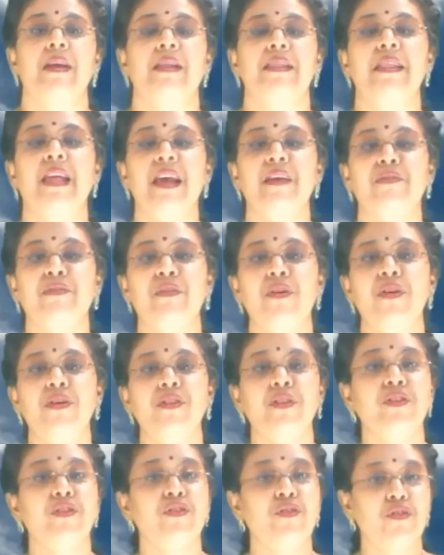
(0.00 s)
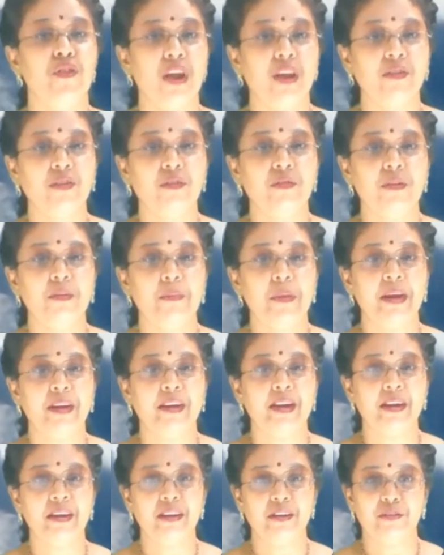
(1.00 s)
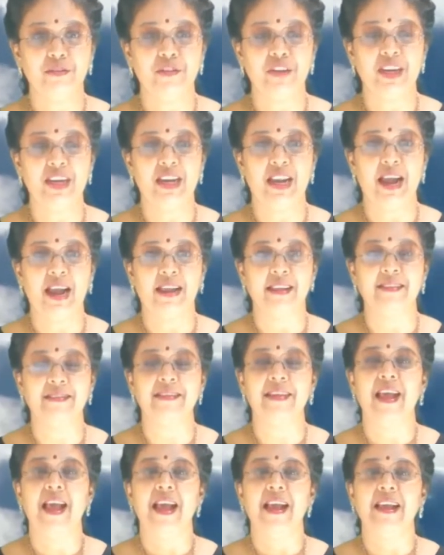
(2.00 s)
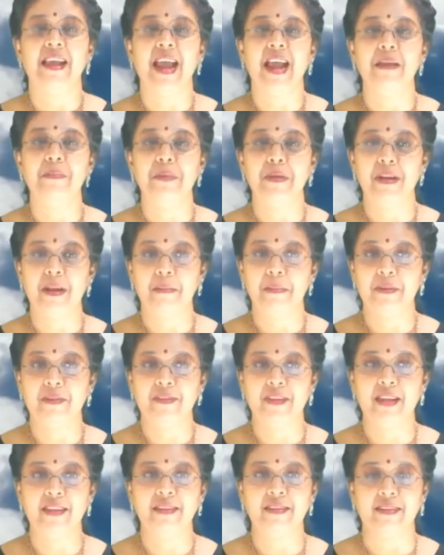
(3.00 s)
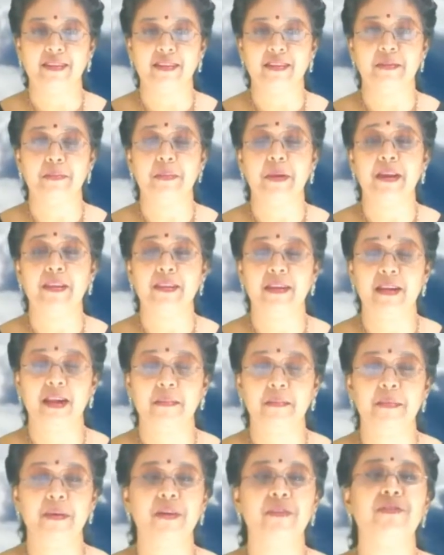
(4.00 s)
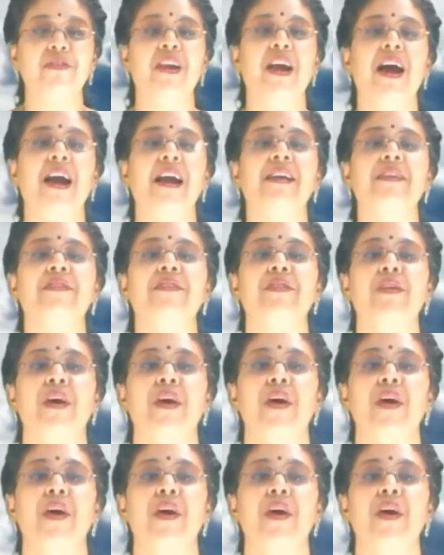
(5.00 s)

Therefore, the strength of the magnetic field lines can be represented by the number of lines